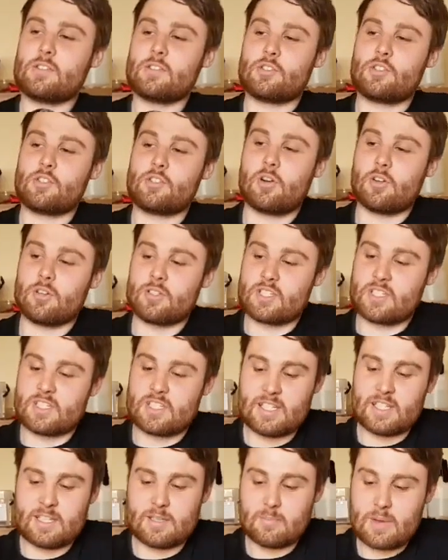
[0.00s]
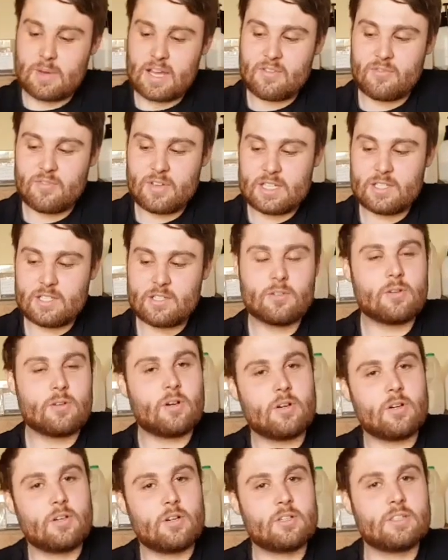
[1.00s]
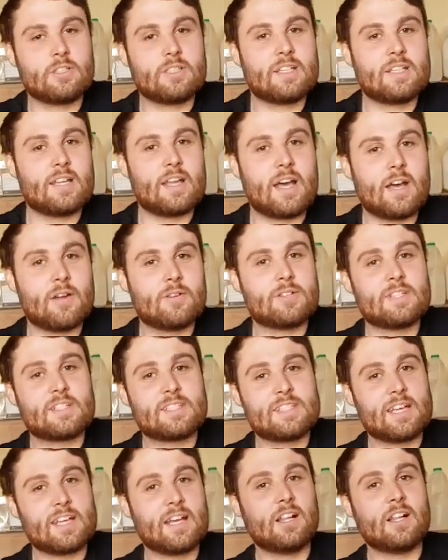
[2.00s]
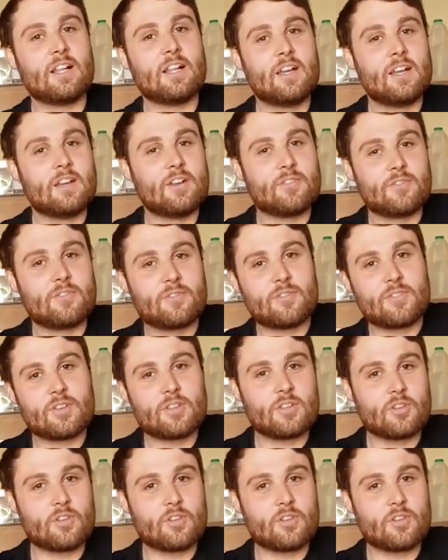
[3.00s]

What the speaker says: Sean's seen my video on how to tell if